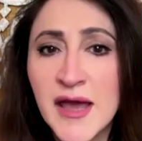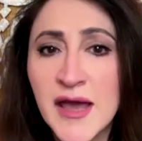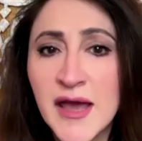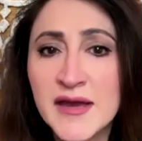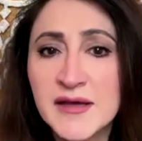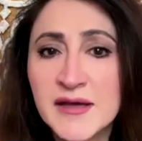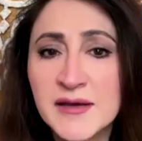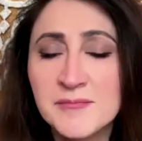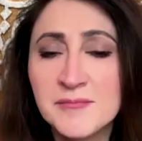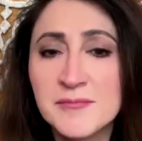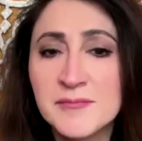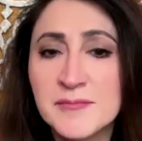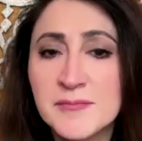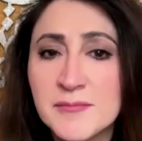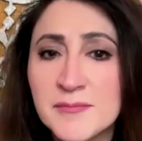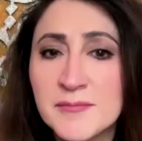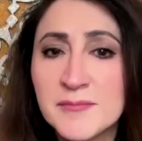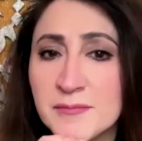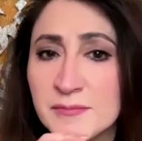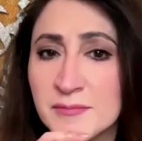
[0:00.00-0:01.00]
Adam,
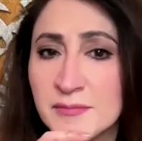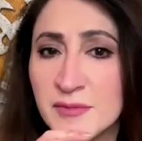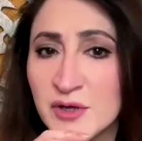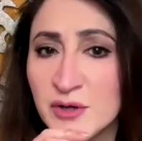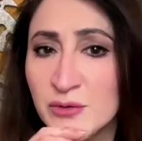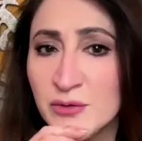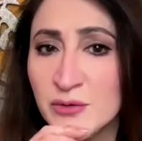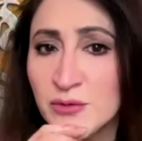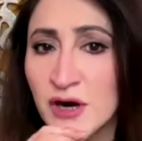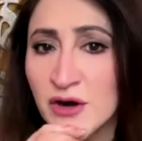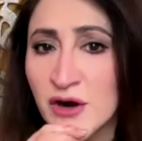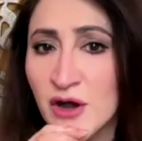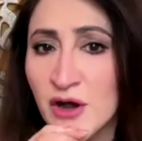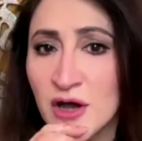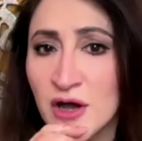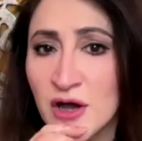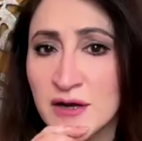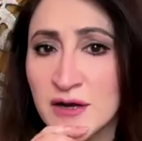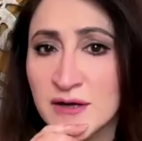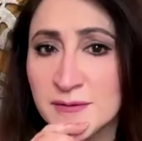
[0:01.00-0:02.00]
you
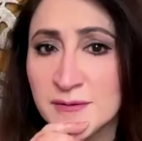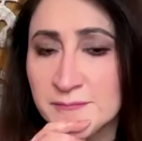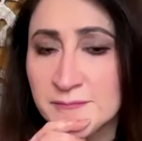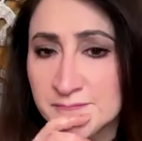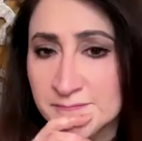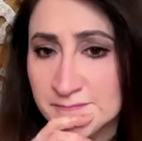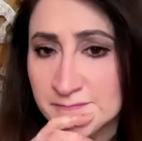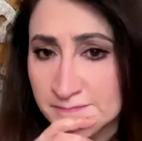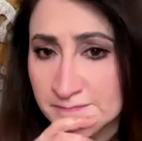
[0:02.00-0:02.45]
are on.